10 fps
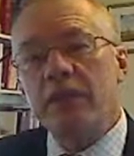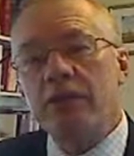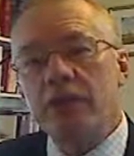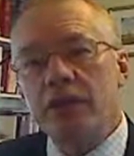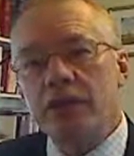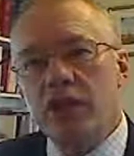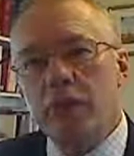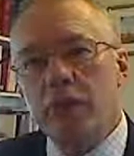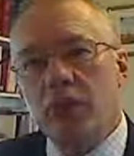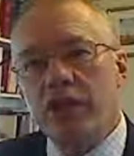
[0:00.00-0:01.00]
so there's no
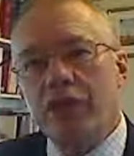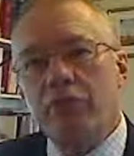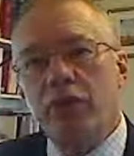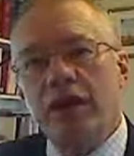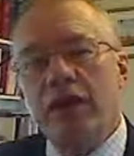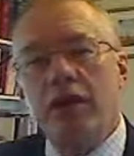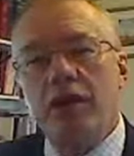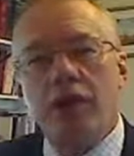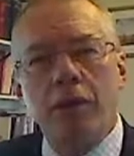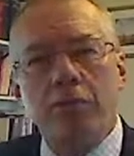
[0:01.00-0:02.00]
point in putting
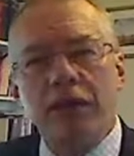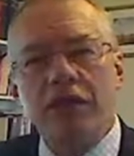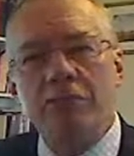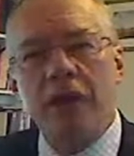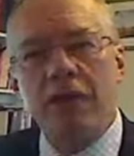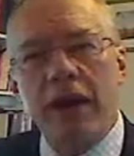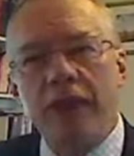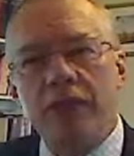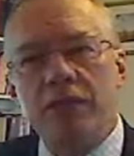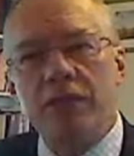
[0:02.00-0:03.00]
complex
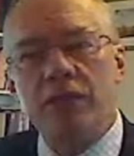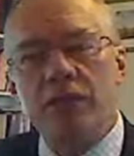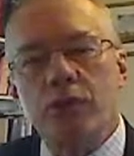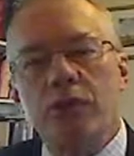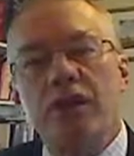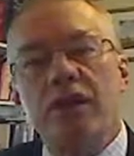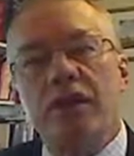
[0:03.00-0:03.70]
mathematics or